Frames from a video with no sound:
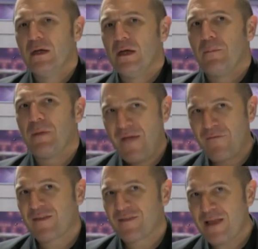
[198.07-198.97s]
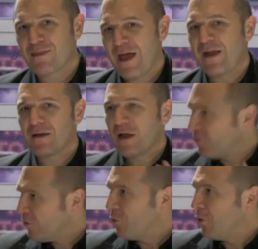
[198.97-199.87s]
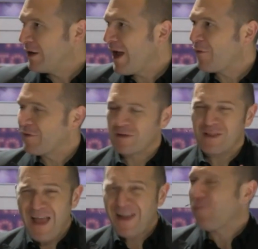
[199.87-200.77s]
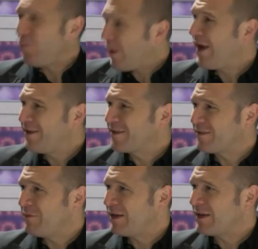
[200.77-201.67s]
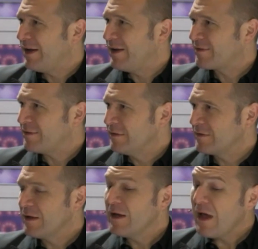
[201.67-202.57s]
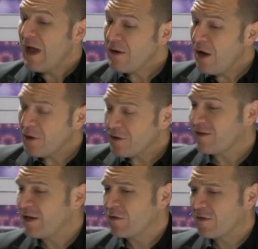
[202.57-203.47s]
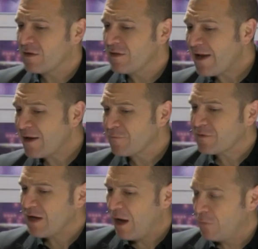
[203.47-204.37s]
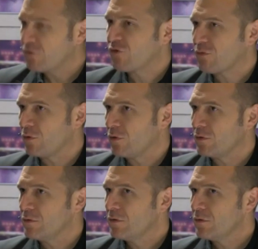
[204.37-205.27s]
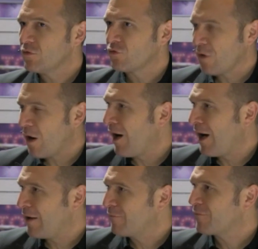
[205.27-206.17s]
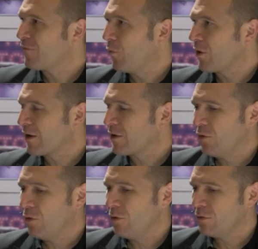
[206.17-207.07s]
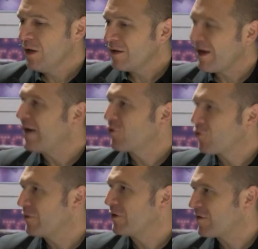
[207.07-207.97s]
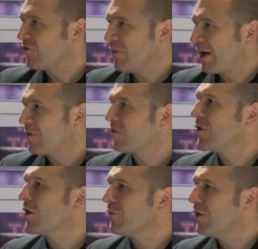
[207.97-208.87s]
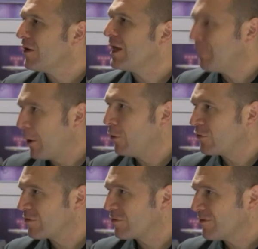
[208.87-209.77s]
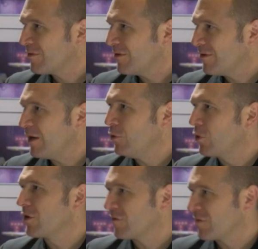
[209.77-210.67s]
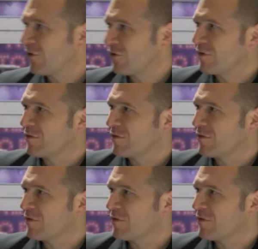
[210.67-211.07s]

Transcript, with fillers: But having said that, as you point out, there's a lack of awareness in many cases. And I've got to tell you, there's a lack of cultural drive for what I call data-driven decision making. There's a lot of hippos uh-huh. in organizations.